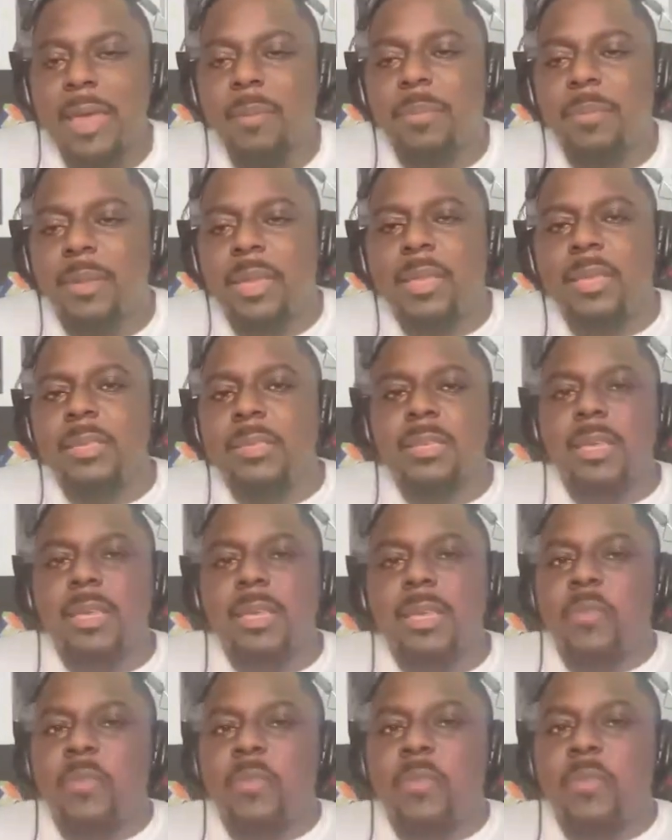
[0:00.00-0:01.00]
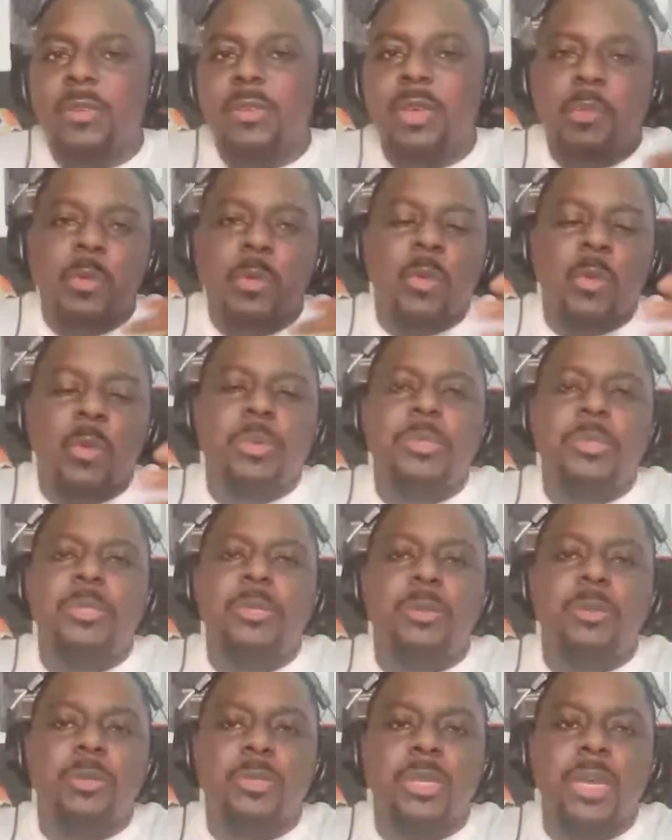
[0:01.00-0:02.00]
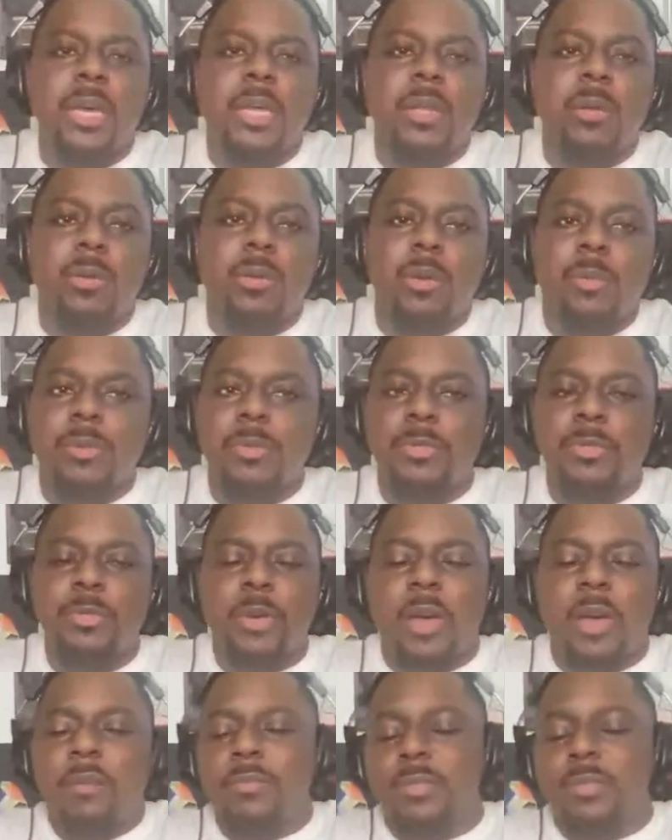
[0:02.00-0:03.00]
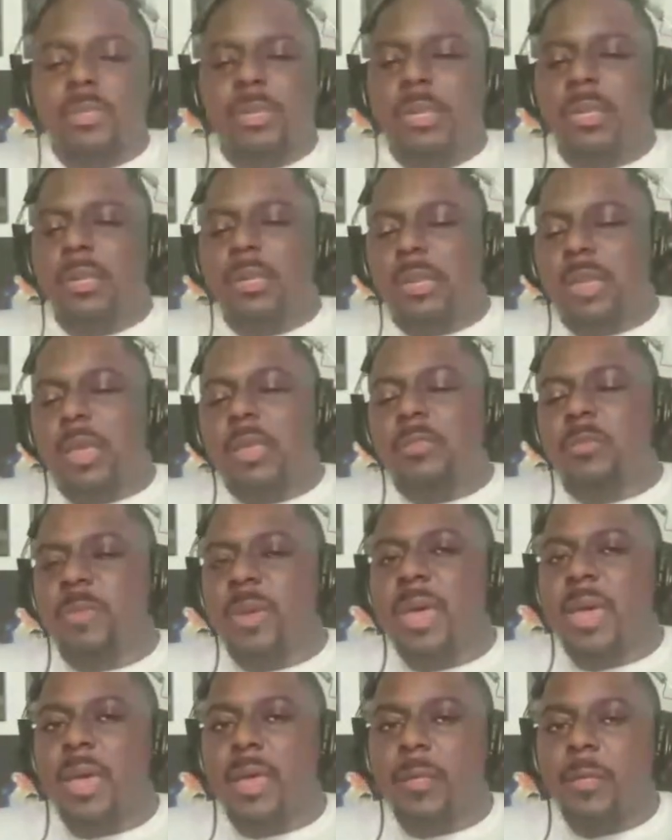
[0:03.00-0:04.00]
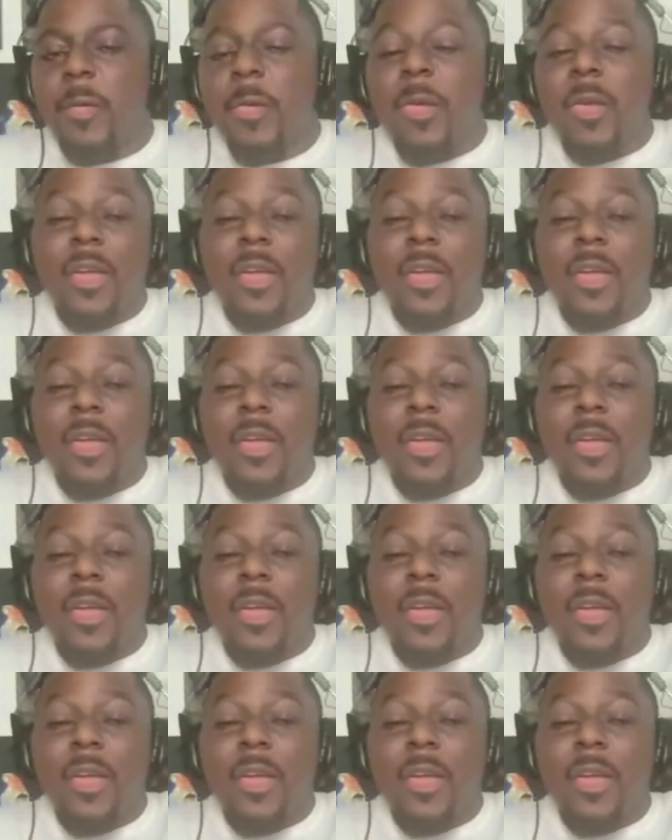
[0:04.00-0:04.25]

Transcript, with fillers: Like he said, if I tell you I'm going to put you on salary, but you obviously getting a nice bag